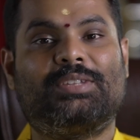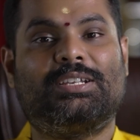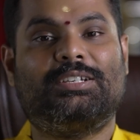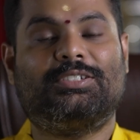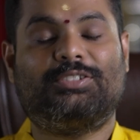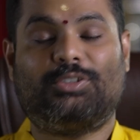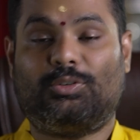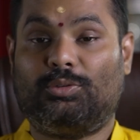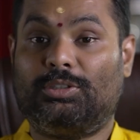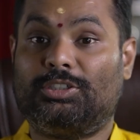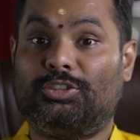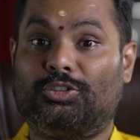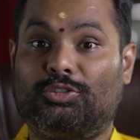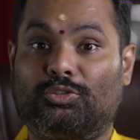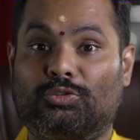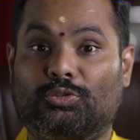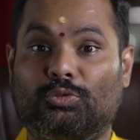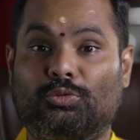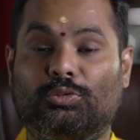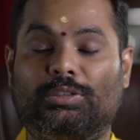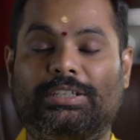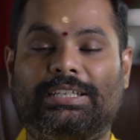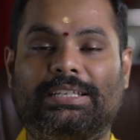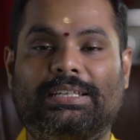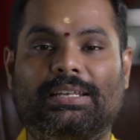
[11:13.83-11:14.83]
So it's
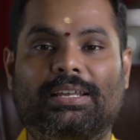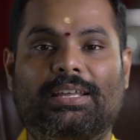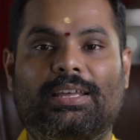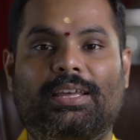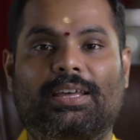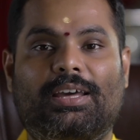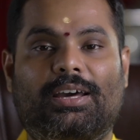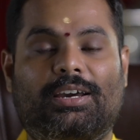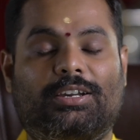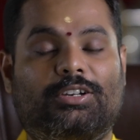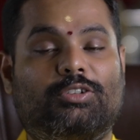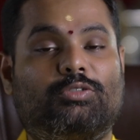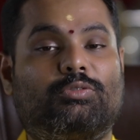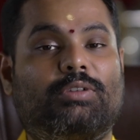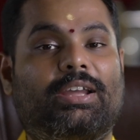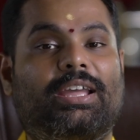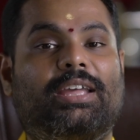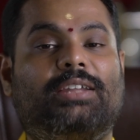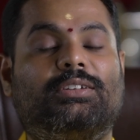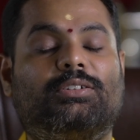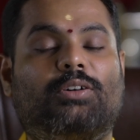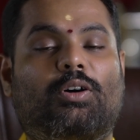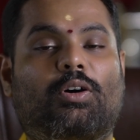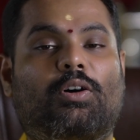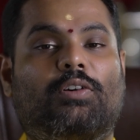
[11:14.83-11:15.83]
truly a
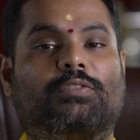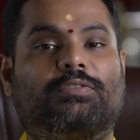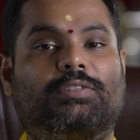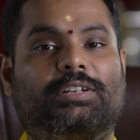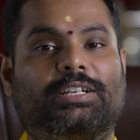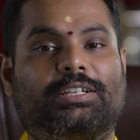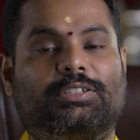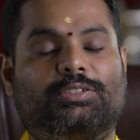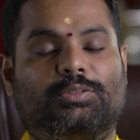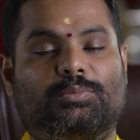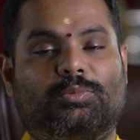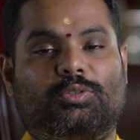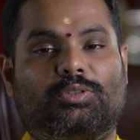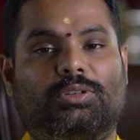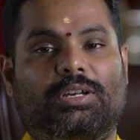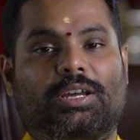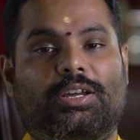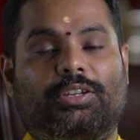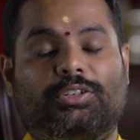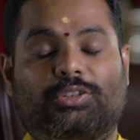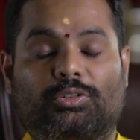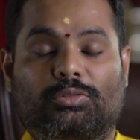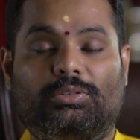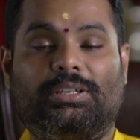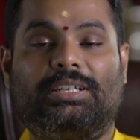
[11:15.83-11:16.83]
grand offering to
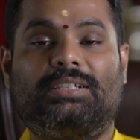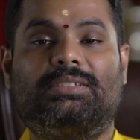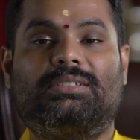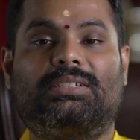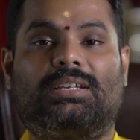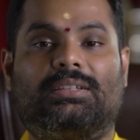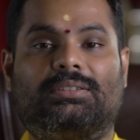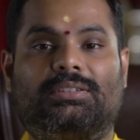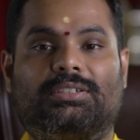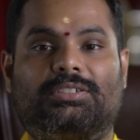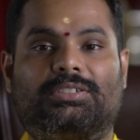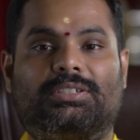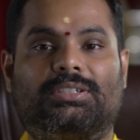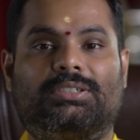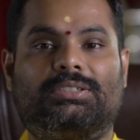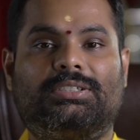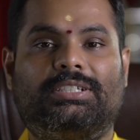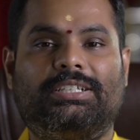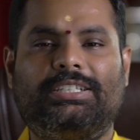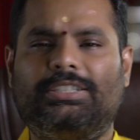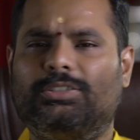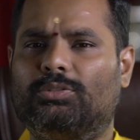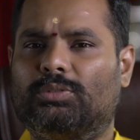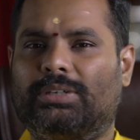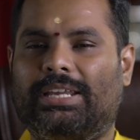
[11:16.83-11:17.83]
Muruga during Skanda
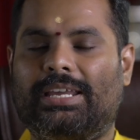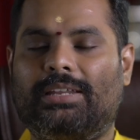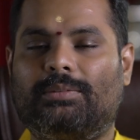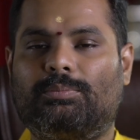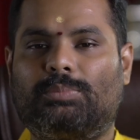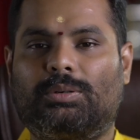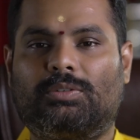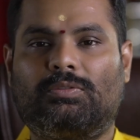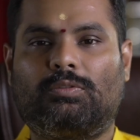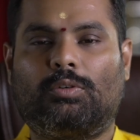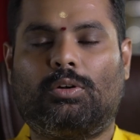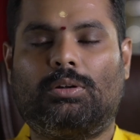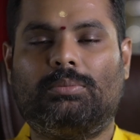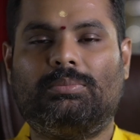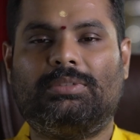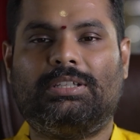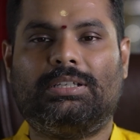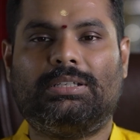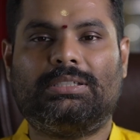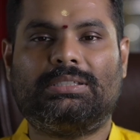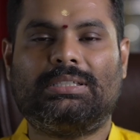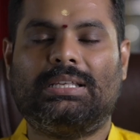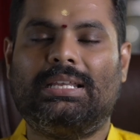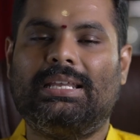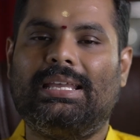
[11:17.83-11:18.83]
Shashti. You can perform
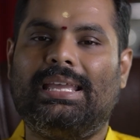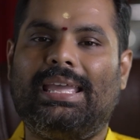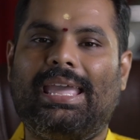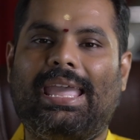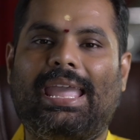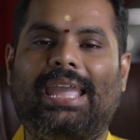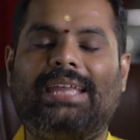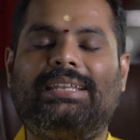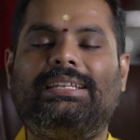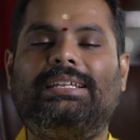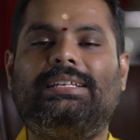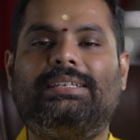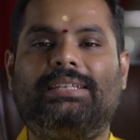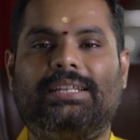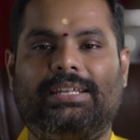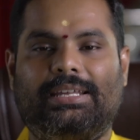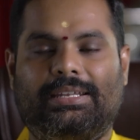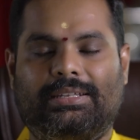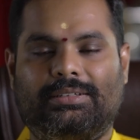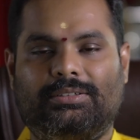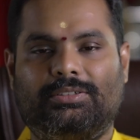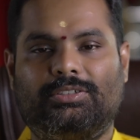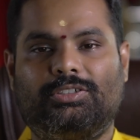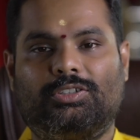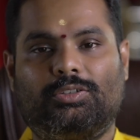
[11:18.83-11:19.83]
this any
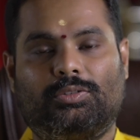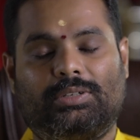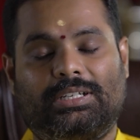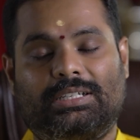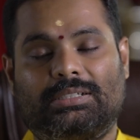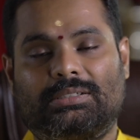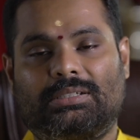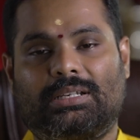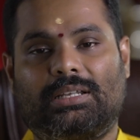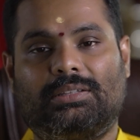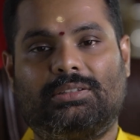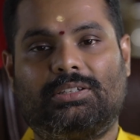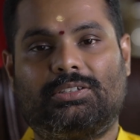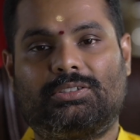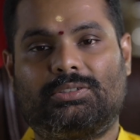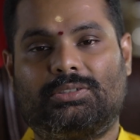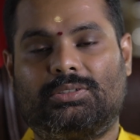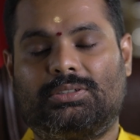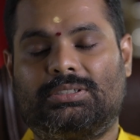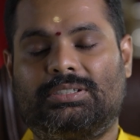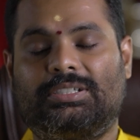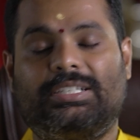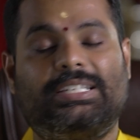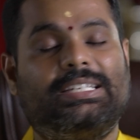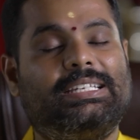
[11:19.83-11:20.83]
day during Skanda
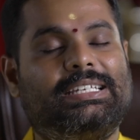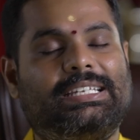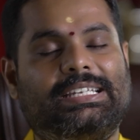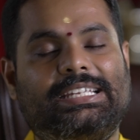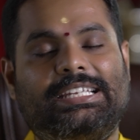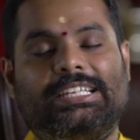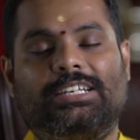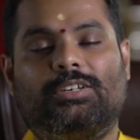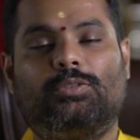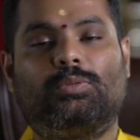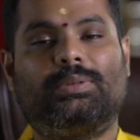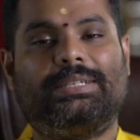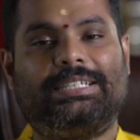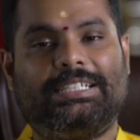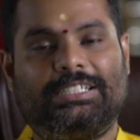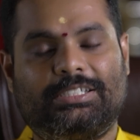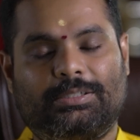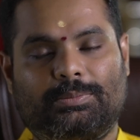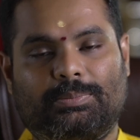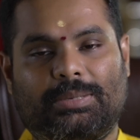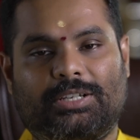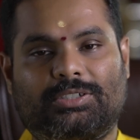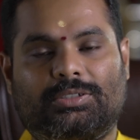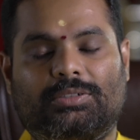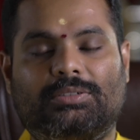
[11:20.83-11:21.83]
Shashti, equally
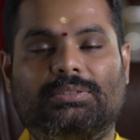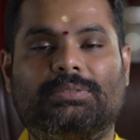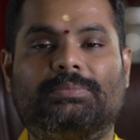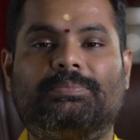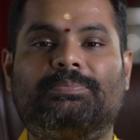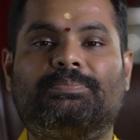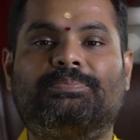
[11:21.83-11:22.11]
special.